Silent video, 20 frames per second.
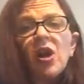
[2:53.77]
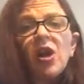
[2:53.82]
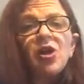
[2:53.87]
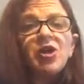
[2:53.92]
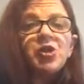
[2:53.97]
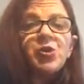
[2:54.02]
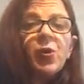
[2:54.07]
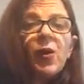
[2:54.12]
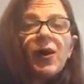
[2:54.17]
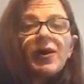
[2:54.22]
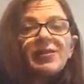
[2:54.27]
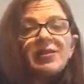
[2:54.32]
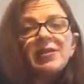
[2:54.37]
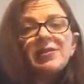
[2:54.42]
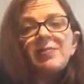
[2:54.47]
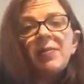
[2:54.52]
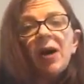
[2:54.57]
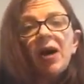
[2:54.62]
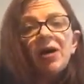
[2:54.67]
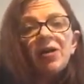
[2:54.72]
twice
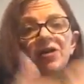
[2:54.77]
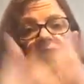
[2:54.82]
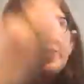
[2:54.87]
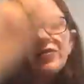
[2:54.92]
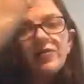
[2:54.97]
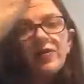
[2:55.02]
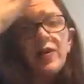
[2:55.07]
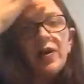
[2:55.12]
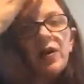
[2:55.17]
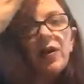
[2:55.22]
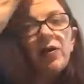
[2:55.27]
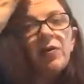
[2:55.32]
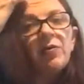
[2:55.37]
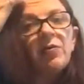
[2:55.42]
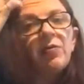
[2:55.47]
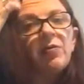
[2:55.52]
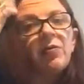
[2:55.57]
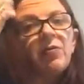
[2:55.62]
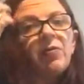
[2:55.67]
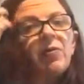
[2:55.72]
as much for
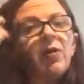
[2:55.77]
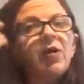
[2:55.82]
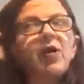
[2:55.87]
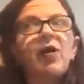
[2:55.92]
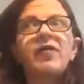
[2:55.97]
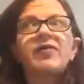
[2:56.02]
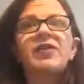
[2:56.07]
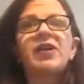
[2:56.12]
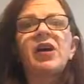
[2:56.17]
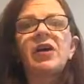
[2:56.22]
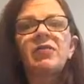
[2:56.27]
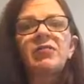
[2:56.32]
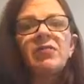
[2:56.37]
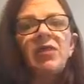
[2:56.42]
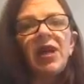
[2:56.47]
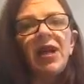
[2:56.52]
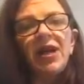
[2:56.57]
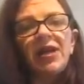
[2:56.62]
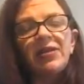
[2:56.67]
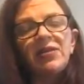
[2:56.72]
what I've done
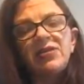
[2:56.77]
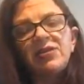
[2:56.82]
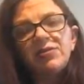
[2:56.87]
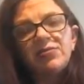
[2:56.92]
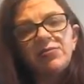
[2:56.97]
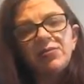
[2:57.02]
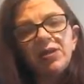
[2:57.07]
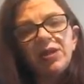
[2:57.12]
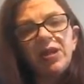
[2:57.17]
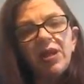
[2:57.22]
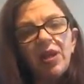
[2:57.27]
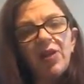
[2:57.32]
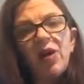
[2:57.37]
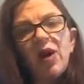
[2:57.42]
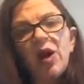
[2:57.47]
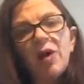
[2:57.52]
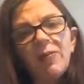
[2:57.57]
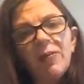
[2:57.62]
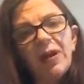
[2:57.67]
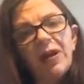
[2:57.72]
and, you know,
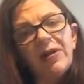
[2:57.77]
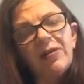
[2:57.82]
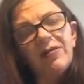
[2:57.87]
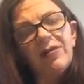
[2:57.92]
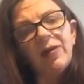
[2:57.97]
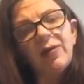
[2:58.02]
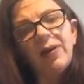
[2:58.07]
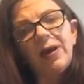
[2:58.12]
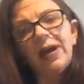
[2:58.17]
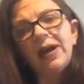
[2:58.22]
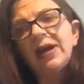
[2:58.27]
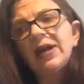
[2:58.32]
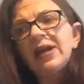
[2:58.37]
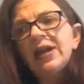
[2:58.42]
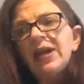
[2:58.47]
earn money from it.